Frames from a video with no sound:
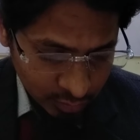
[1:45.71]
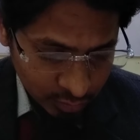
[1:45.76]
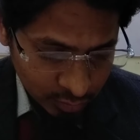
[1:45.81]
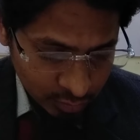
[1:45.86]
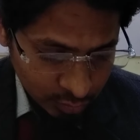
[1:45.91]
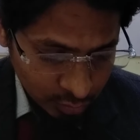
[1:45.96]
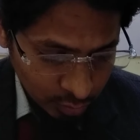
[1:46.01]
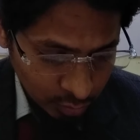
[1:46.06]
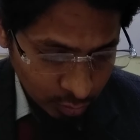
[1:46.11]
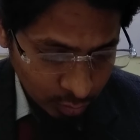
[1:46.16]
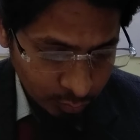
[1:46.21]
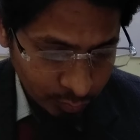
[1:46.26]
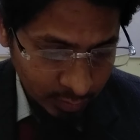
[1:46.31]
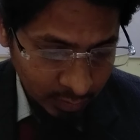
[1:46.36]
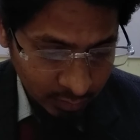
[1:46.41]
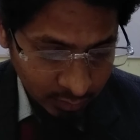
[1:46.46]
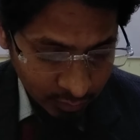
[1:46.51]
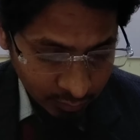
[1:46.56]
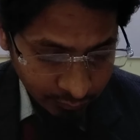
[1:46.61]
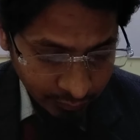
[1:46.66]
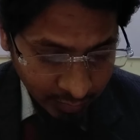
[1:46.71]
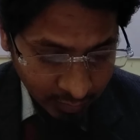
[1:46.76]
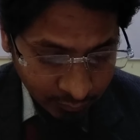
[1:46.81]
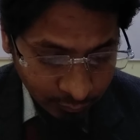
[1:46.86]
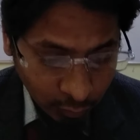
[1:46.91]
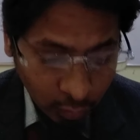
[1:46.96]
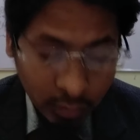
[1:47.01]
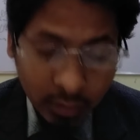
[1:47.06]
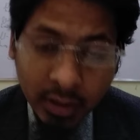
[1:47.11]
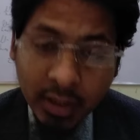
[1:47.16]
So when
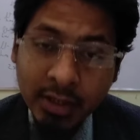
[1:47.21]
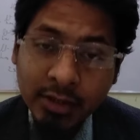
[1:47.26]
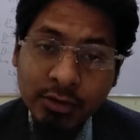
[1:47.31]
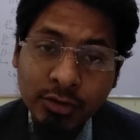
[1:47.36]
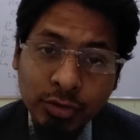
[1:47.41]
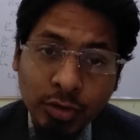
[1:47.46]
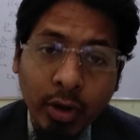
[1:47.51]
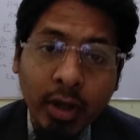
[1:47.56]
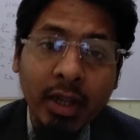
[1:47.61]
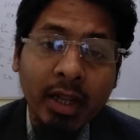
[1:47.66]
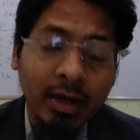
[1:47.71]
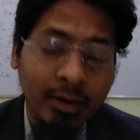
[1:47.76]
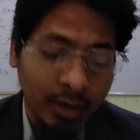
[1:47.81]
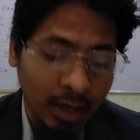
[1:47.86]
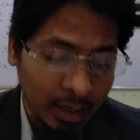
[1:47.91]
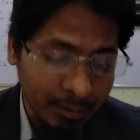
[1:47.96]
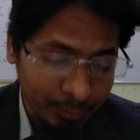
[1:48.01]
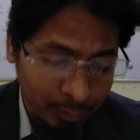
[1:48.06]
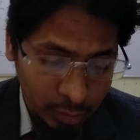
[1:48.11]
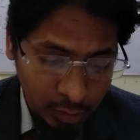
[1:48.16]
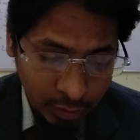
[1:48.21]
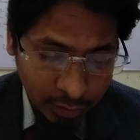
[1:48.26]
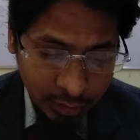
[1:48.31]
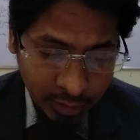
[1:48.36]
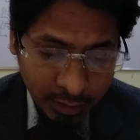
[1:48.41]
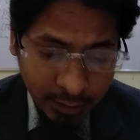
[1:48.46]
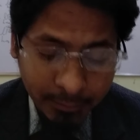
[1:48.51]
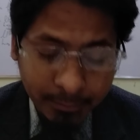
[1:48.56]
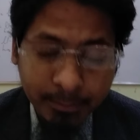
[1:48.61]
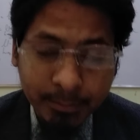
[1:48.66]
water and soil are
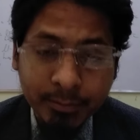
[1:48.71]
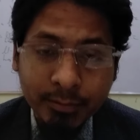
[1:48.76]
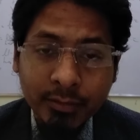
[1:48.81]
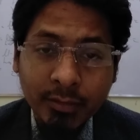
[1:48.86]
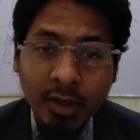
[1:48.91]
polluted,